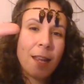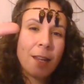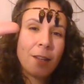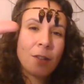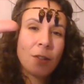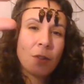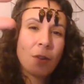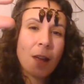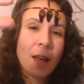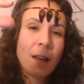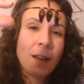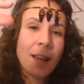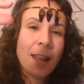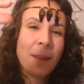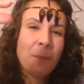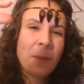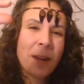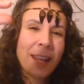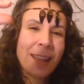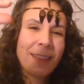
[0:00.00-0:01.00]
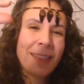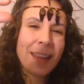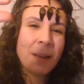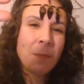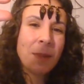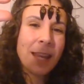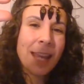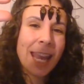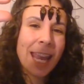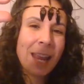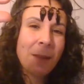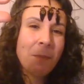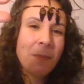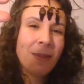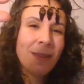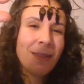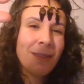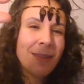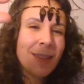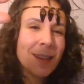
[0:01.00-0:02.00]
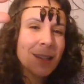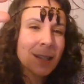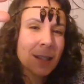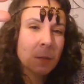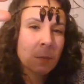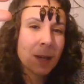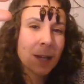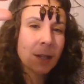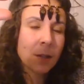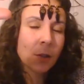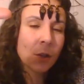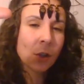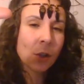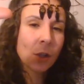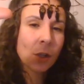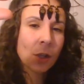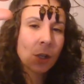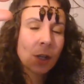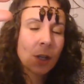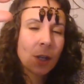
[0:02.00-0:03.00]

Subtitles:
So but it then became this much